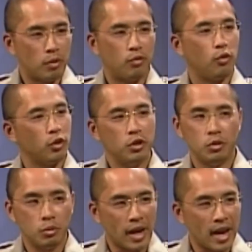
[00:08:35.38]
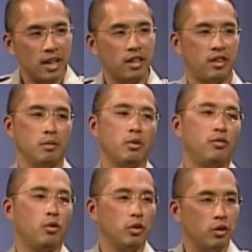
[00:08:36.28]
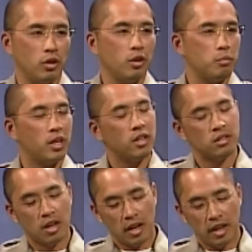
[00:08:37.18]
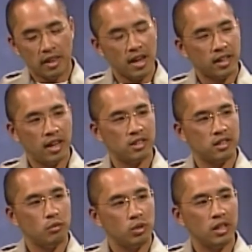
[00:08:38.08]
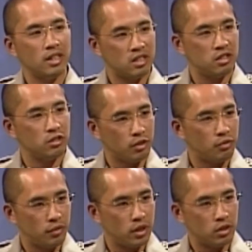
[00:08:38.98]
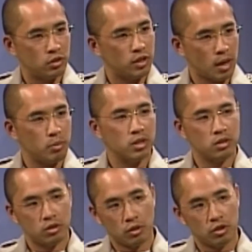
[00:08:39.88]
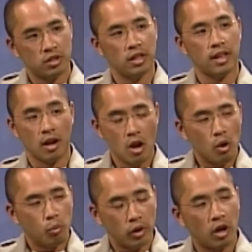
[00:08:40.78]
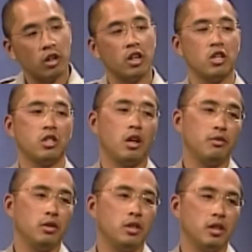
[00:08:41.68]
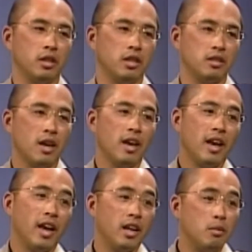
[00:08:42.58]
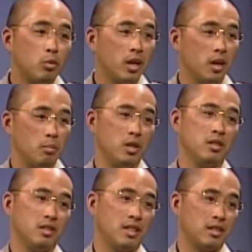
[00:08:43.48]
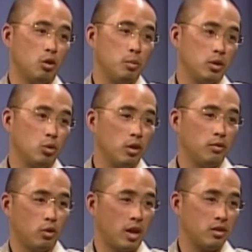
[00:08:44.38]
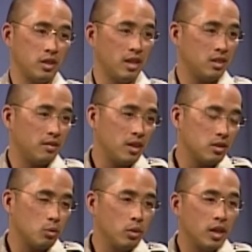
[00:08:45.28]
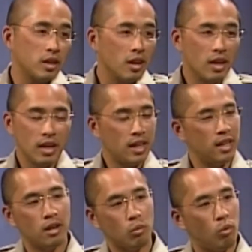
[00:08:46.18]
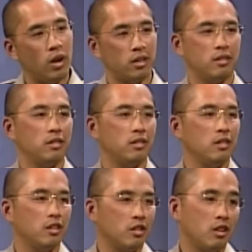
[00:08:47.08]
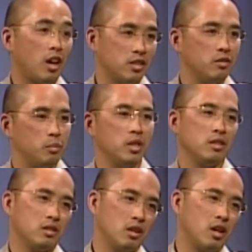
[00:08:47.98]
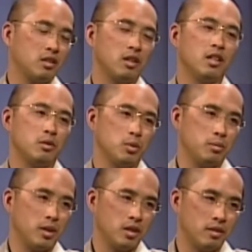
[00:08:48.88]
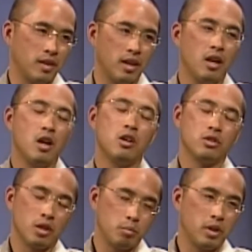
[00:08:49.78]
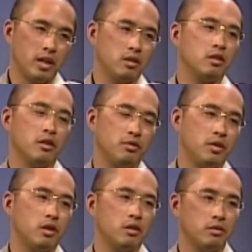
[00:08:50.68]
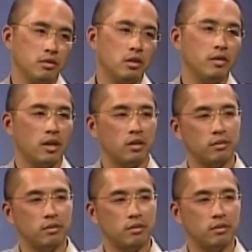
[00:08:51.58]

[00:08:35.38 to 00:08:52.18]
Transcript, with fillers: before you do anything before you because in that case they really instilled the fear into that business owner right. saying that we are going to shut off utilities right. and him running a business that's open 24 hours right. a day seven days a week he didn't want you know the loss of business and loss of customers exactly. because of that so they played into the fear of, oh of